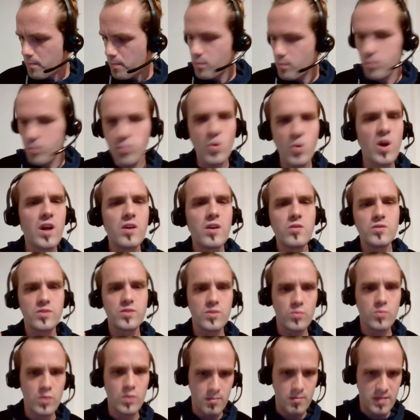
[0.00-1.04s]
what I
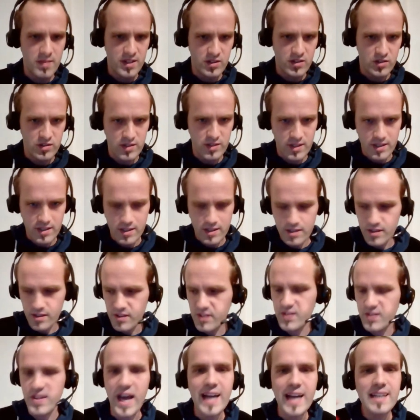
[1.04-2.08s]
also want to mention here, and
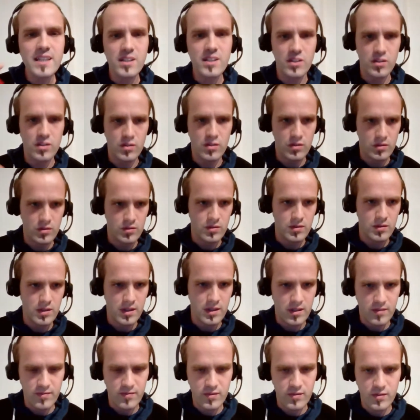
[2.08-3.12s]
thank you, and
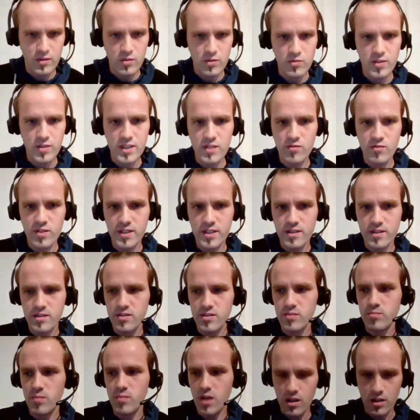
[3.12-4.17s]
I've already written to
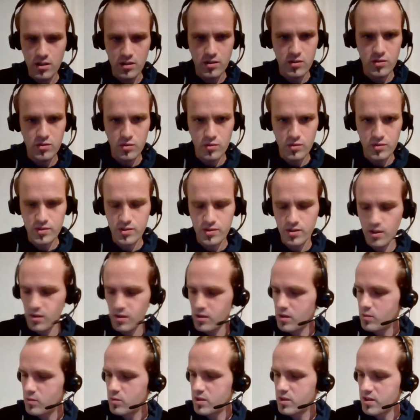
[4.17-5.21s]
Mark also,
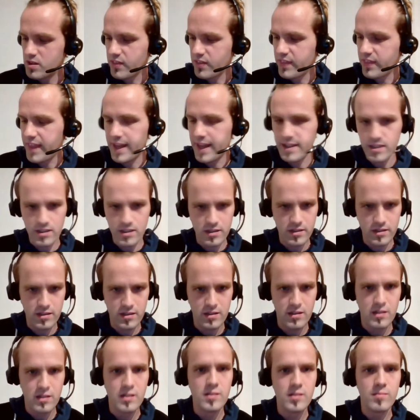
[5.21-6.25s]
I want to thank
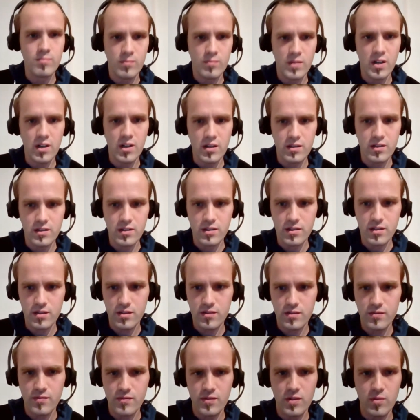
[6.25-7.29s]
Mark
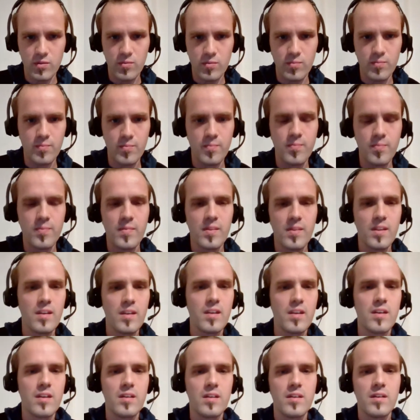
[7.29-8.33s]
from
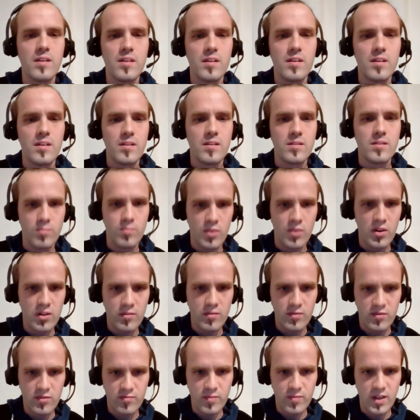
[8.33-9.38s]
the bottom
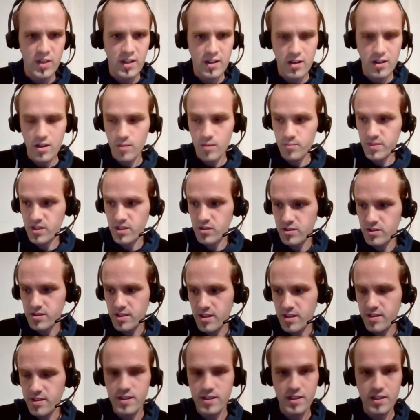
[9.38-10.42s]
of my heart, because
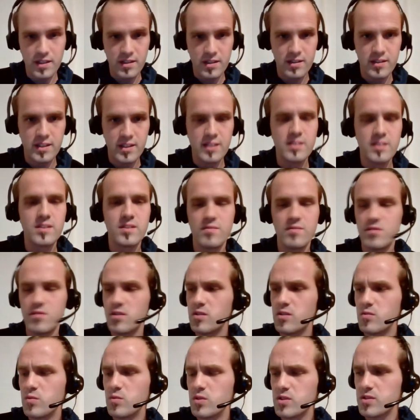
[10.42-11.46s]
I think the
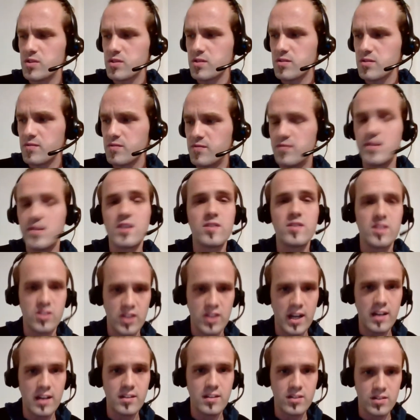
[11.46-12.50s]
interview was very
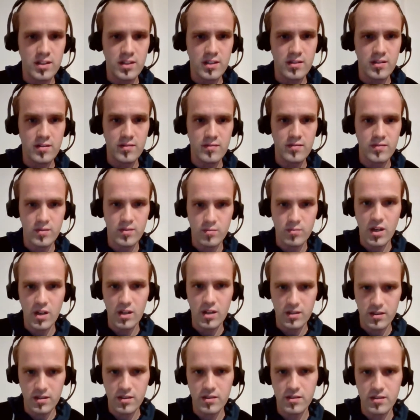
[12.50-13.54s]
challenging for
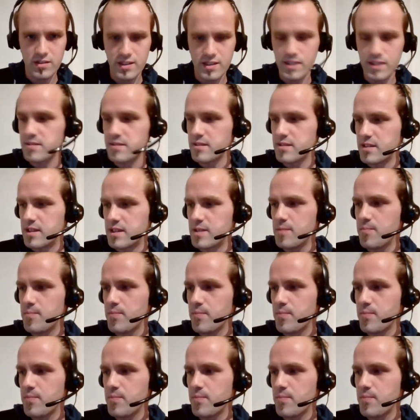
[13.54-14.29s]
Mark yesterday.